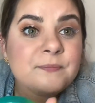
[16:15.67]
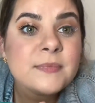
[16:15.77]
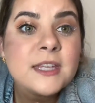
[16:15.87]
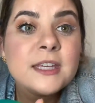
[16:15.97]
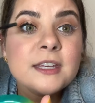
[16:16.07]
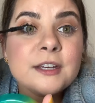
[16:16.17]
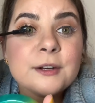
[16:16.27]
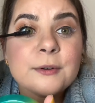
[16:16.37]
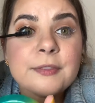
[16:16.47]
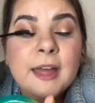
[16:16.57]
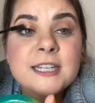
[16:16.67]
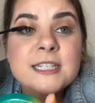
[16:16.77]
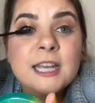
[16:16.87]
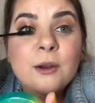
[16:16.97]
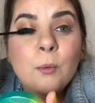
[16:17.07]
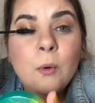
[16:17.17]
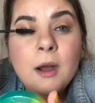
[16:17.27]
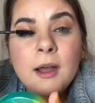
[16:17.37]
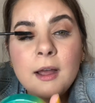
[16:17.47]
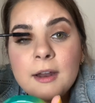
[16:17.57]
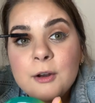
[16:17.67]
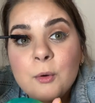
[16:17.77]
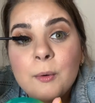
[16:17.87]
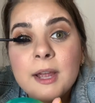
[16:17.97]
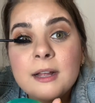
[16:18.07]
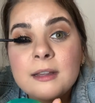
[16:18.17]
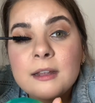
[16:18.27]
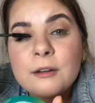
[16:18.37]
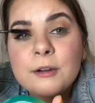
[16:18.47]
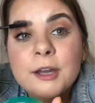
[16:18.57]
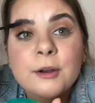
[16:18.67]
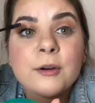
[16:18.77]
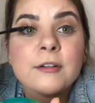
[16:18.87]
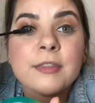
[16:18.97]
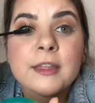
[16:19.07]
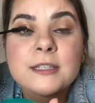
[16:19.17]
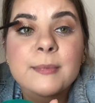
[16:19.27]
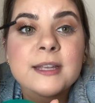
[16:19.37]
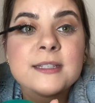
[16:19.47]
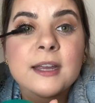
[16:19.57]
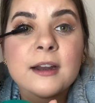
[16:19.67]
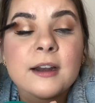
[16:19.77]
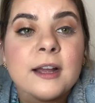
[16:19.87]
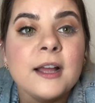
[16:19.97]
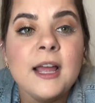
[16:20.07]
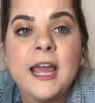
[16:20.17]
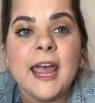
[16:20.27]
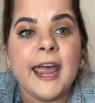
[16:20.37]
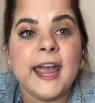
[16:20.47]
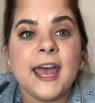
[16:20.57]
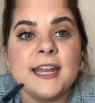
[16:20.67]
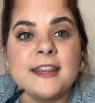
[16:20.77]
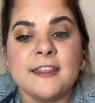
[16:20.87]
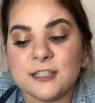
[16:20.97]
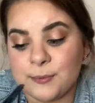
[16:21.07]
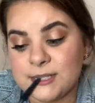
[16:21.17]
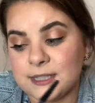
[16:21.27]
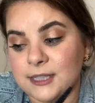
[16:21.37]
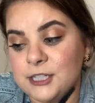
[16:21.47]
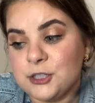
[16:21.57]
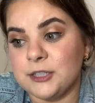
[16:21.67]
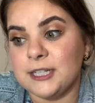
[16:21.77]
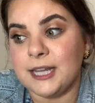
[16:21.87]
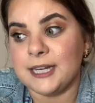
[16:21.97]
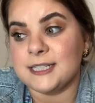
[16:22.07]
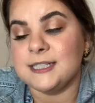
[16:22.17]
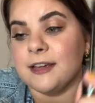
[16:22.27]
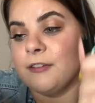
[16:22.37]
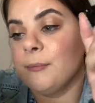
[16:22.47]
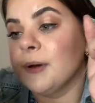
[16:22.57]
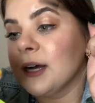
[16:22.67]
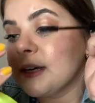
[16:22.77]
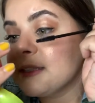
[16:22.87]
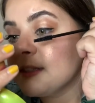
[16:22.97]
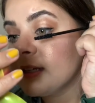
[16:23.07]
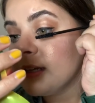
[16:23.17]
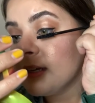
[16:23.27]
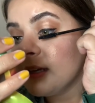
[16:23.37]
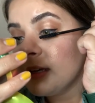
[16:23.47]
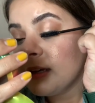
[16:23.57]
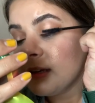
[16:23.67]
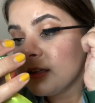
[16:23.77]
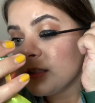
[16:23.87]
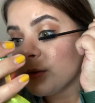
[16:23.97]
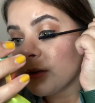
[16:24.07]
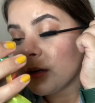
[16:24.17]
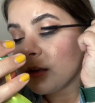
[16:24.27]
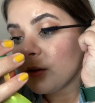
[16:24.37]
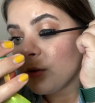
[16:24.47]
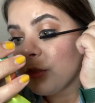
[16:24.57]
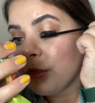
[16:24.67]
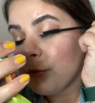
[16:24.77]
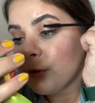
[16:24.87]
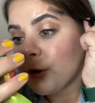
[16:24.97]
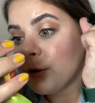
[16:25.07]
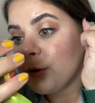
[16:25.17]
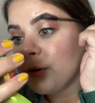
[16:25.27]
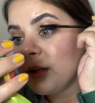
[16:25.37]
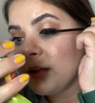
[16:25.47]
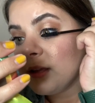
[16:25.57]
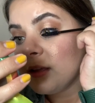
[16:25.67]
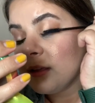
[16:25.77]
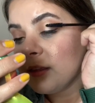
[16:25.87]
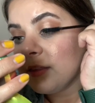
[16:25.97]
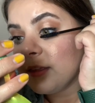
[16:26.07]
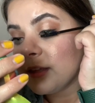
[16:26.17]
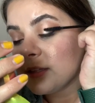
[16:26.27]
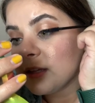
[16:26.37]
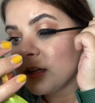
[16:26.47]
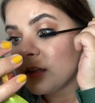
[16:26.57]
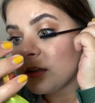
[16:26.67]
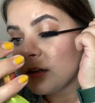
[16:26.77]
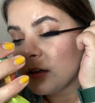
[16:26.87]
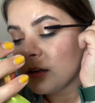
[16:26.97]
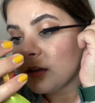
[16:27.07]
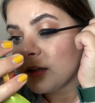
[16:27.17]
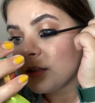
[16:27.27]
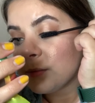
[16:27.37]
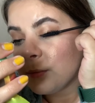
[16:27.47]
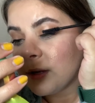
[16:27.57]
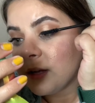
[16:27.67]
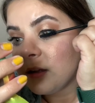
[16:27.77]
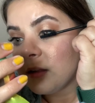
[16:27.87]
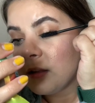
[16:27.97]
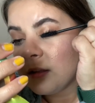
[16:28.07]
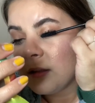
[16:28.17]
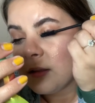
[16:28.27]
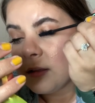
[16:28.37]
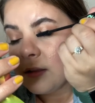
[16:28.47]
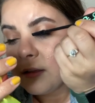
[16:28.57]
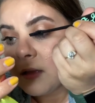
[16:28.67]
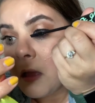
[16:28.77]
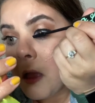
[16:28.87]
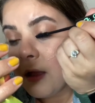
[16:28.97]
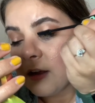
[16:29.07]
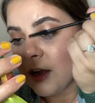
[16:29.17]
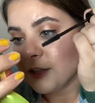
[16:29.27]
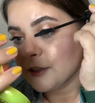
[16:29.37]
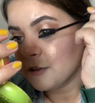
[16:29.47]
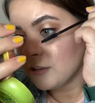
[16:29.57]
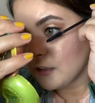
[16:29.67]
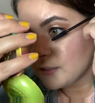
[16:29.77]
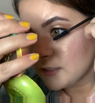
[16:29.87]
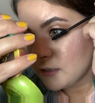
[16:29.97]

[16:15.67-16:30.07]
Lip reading: Cute. That's just like one quick little coat of this mascara. And this was literally like $7. So we're gonna throw this color on as well. Color, lols.